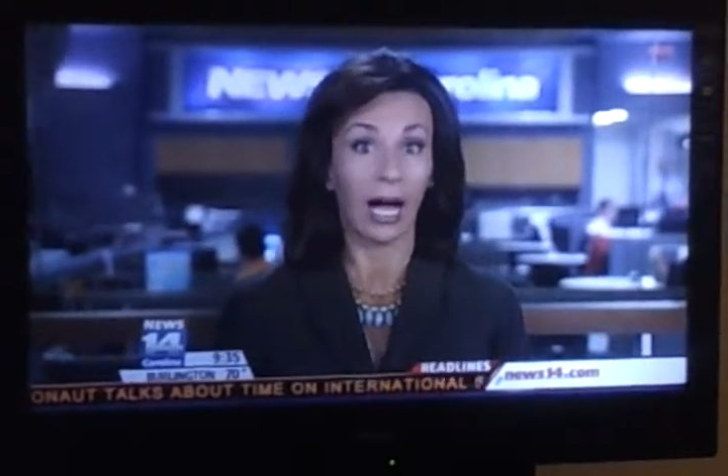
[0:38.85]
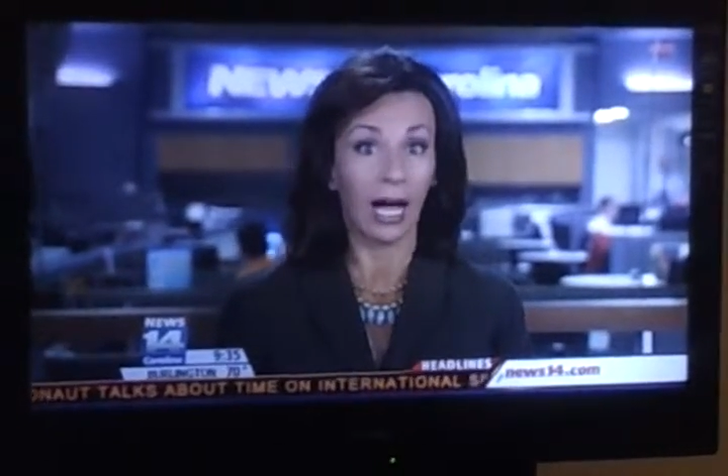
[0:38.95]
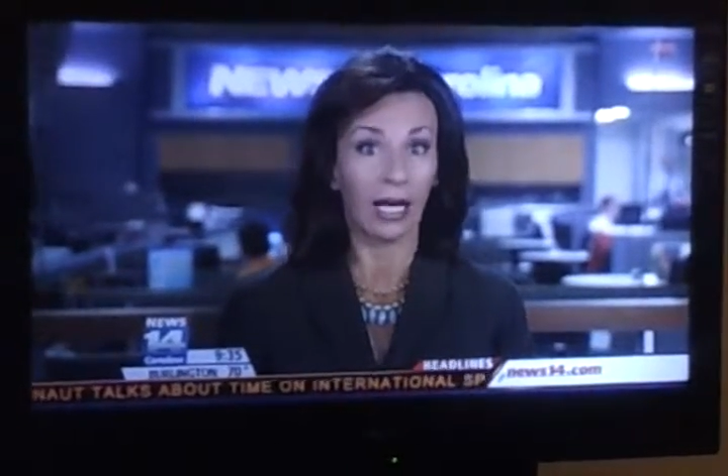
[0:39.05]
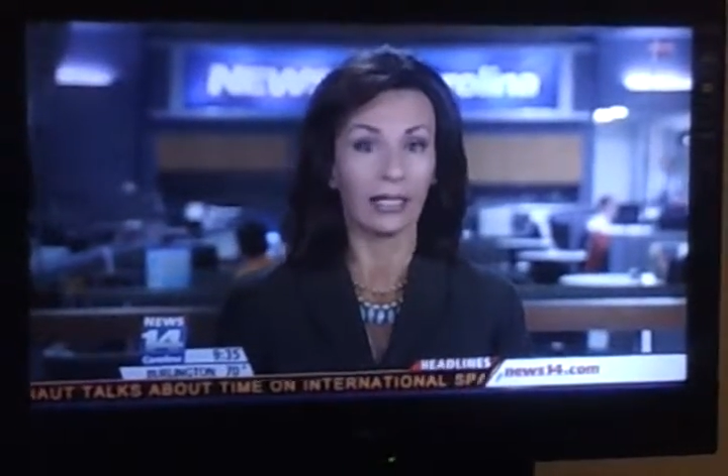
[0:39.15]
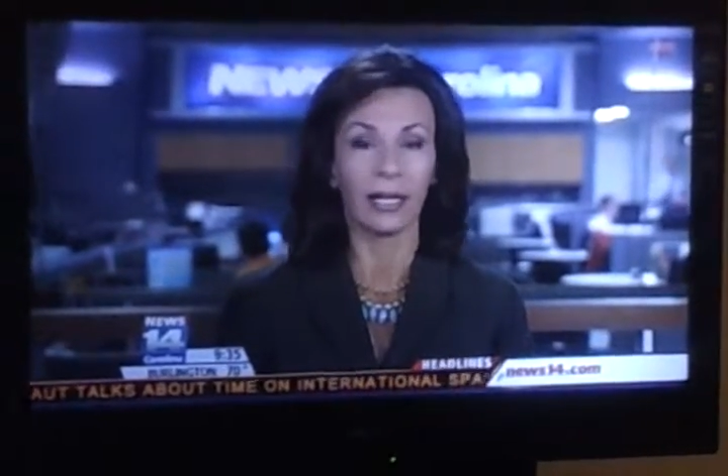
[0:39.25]

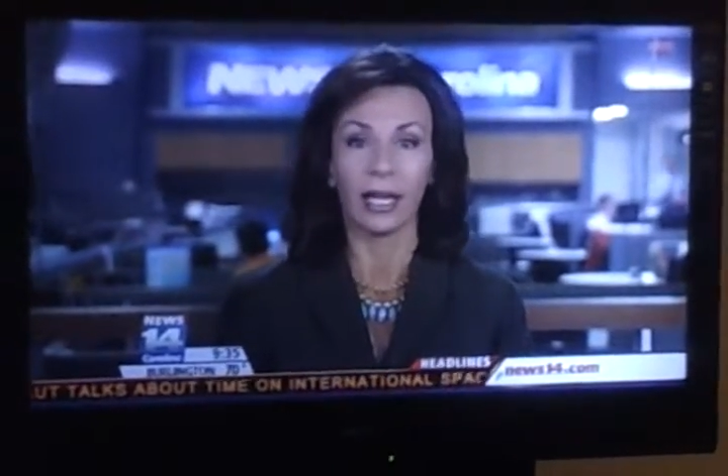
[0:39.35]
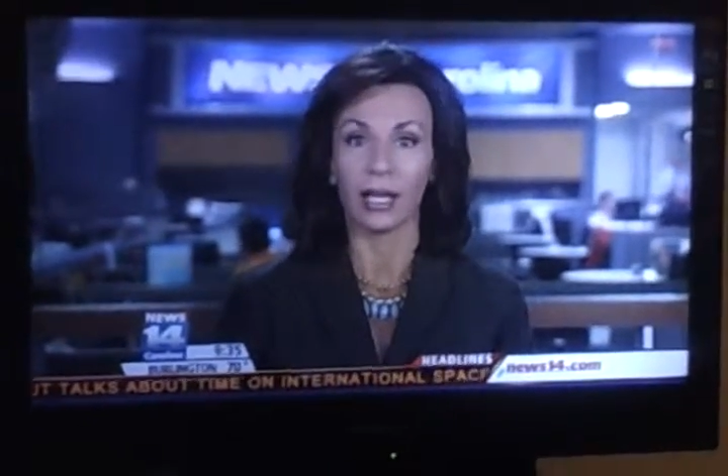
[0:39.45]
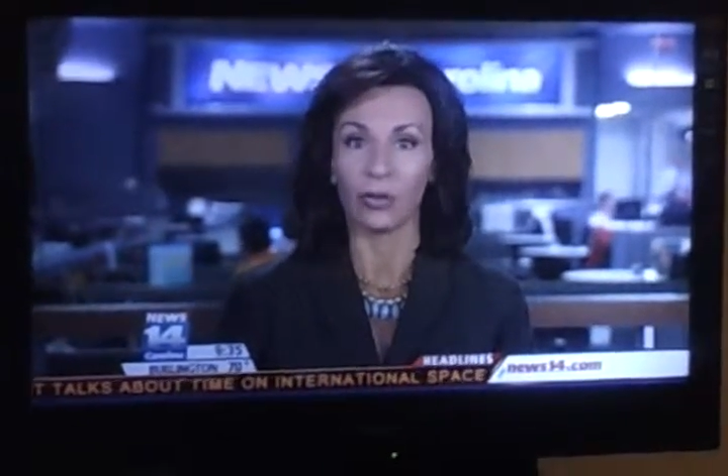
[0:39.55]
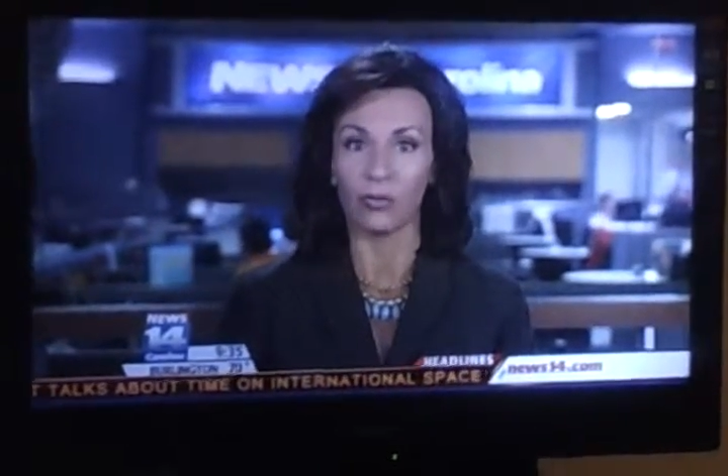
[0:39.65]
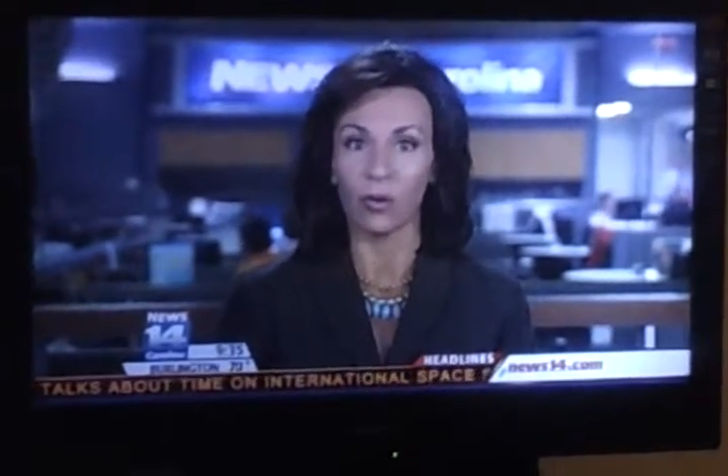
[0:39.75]
hide
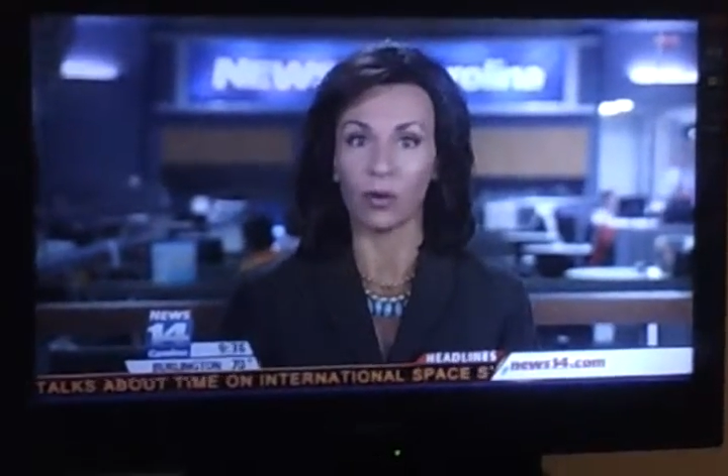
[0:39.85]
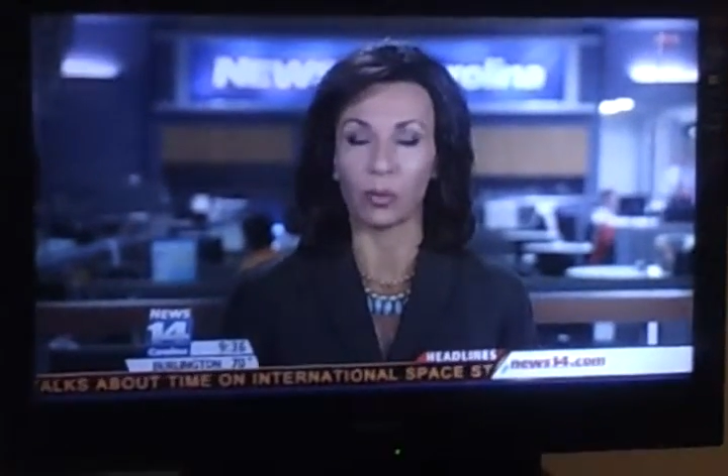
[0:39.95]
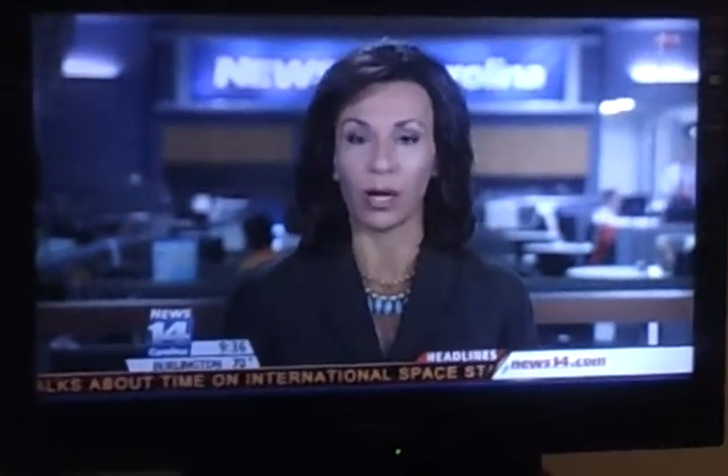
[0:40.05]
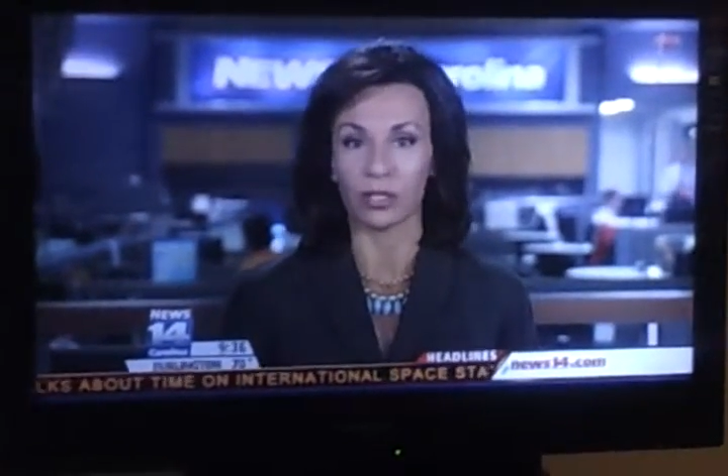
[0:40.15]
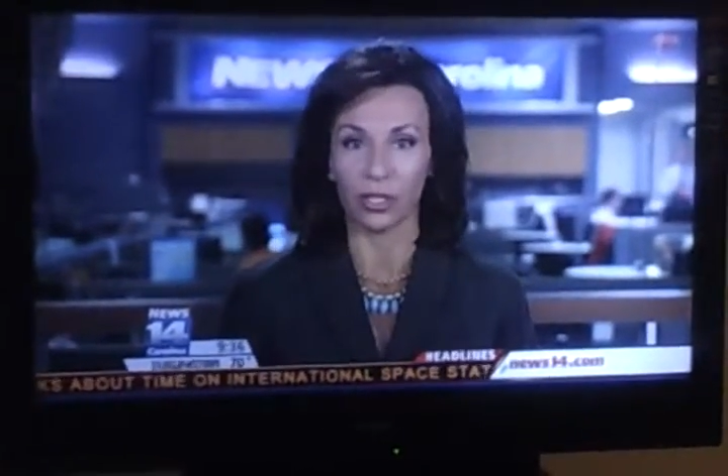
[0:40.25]
and avoid
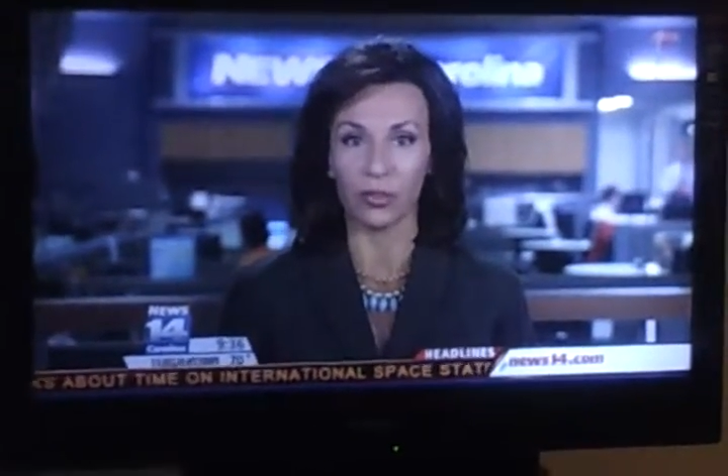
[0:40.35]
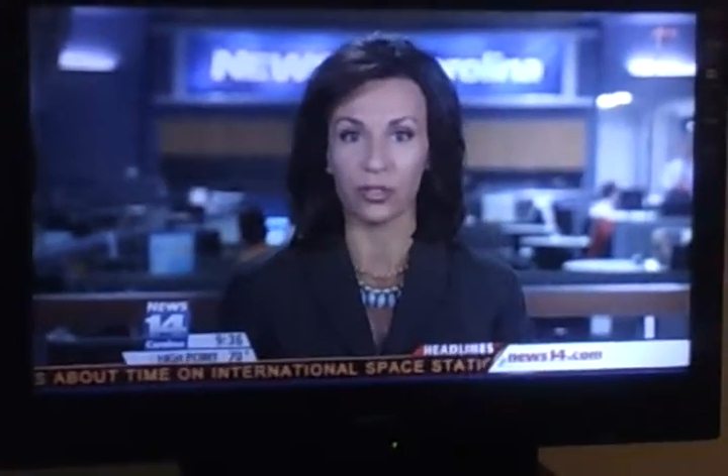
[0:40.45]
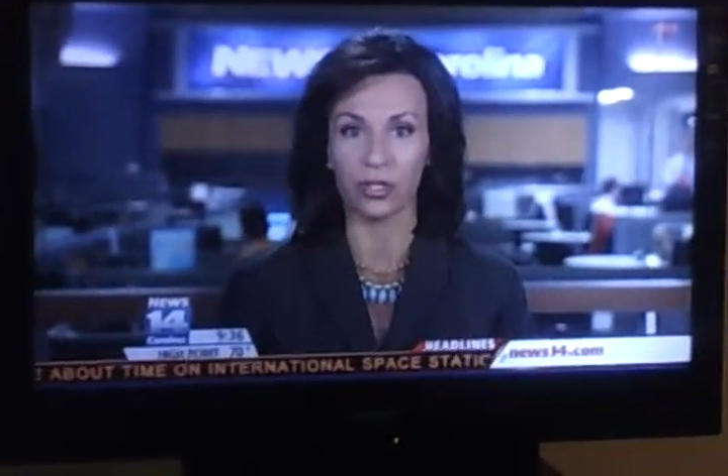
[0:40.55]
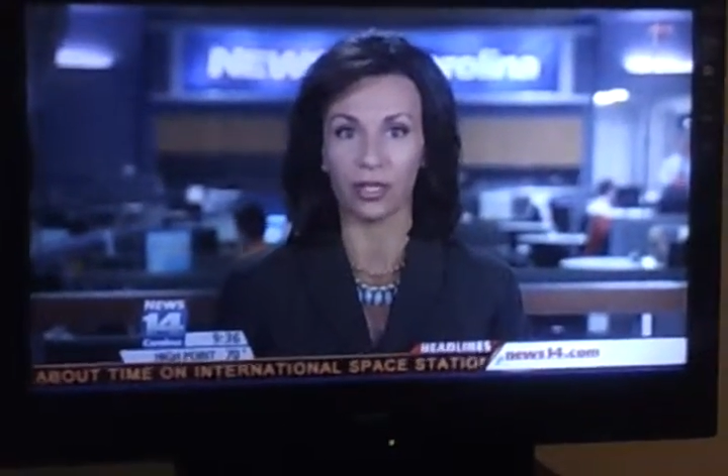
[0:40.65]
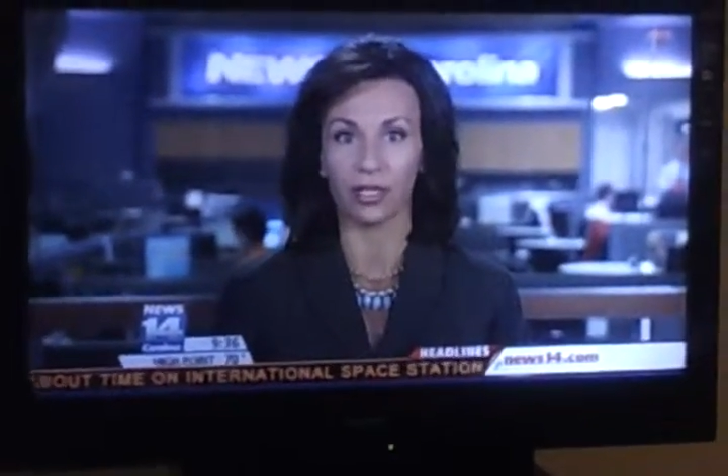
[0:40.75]

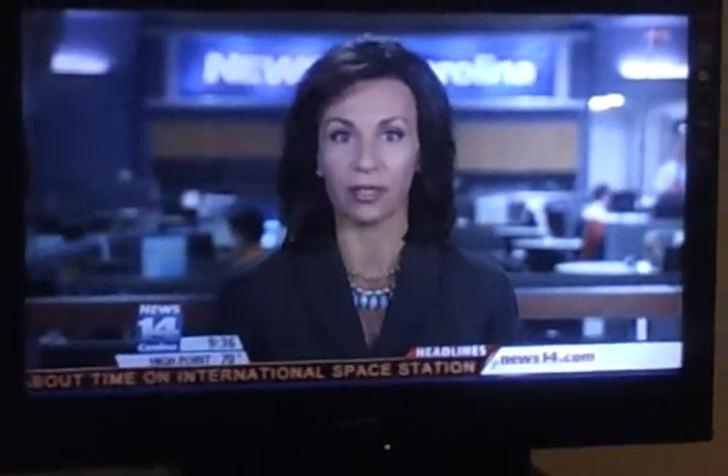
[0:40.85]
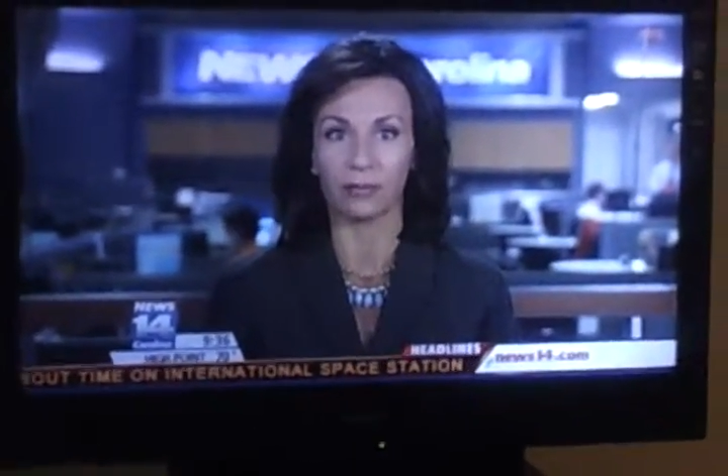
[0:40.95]
prosecution.